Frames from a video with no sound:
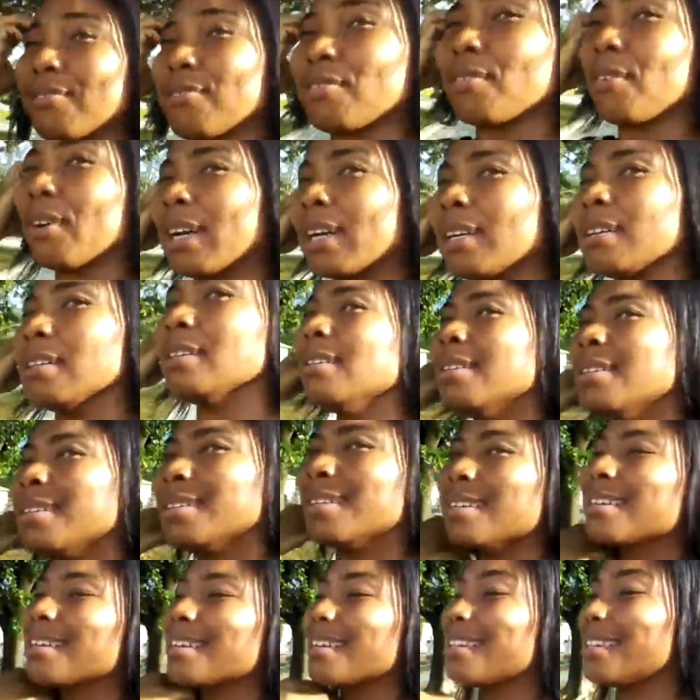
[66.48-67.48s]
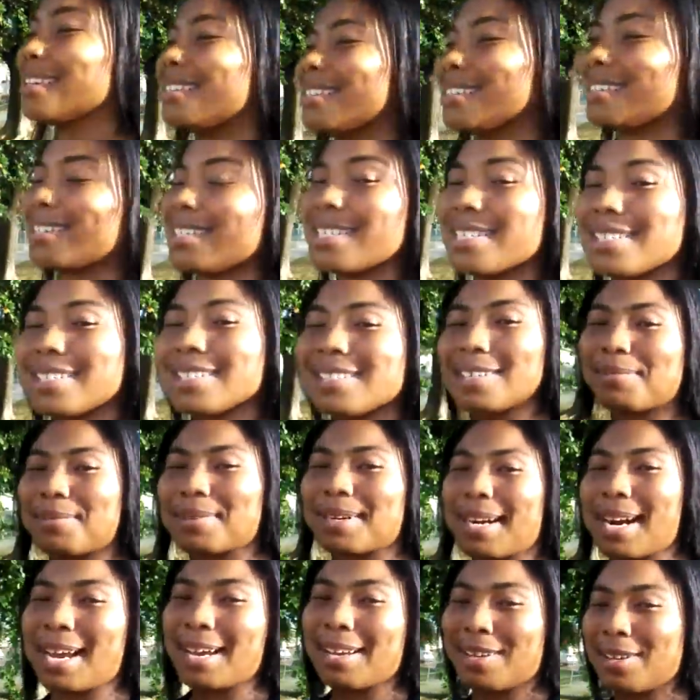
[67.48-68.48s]
for, because just look at
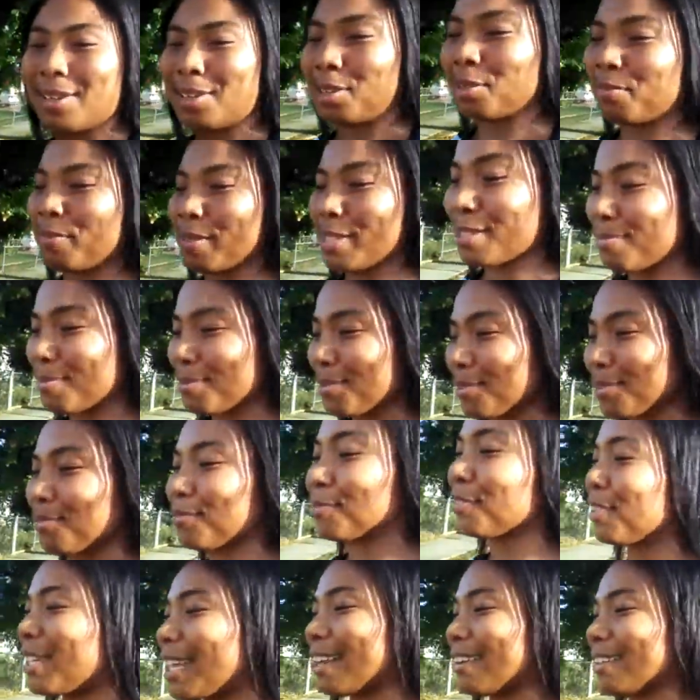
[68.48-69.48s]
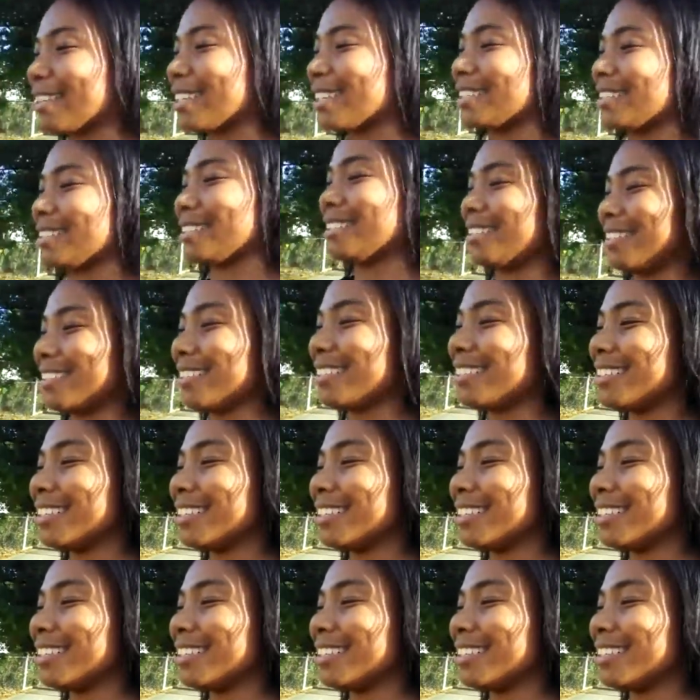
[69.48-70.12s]
where I am. It's beautiful out here.